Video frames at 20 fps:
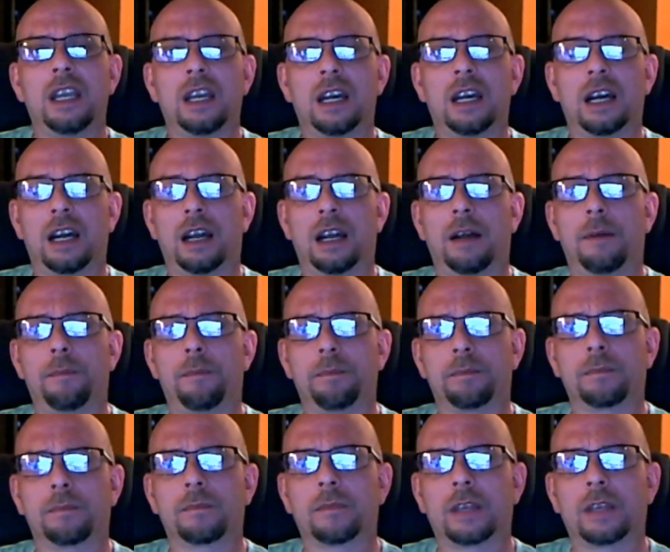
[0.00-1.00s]
Um,
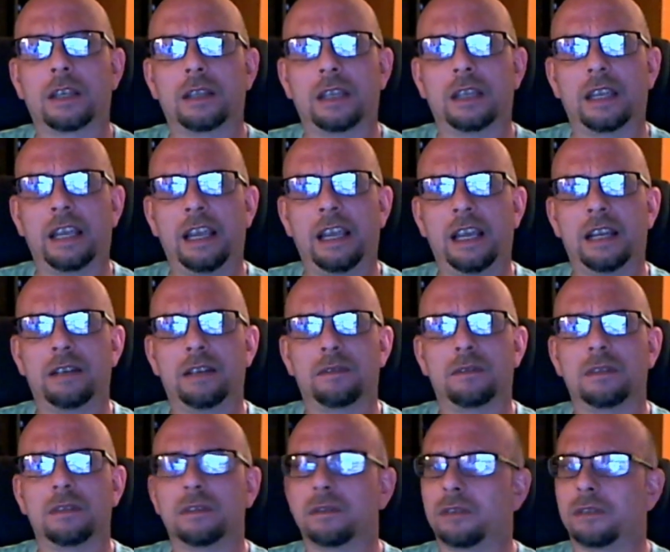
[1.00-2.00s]
and
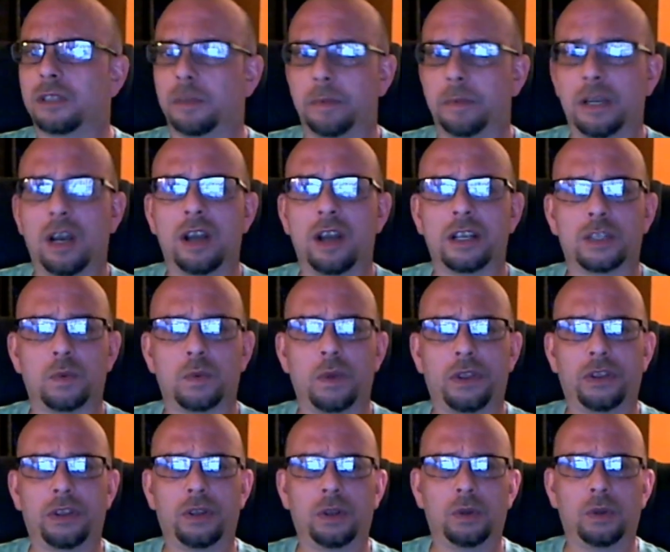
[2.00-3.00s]
to be honest
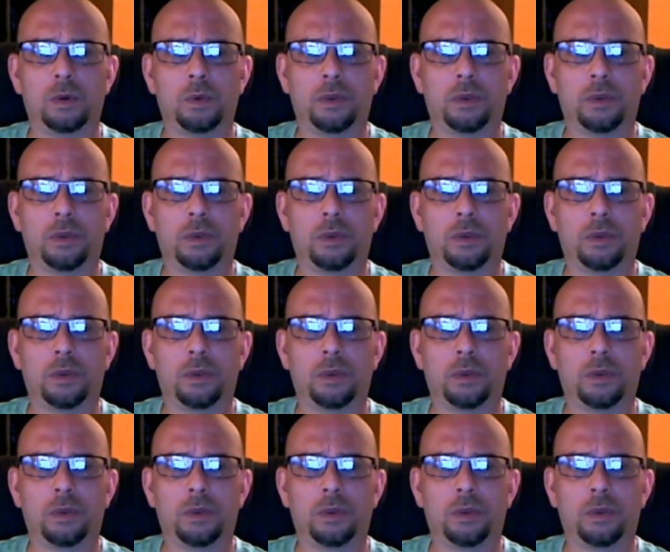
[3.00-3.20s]
with you,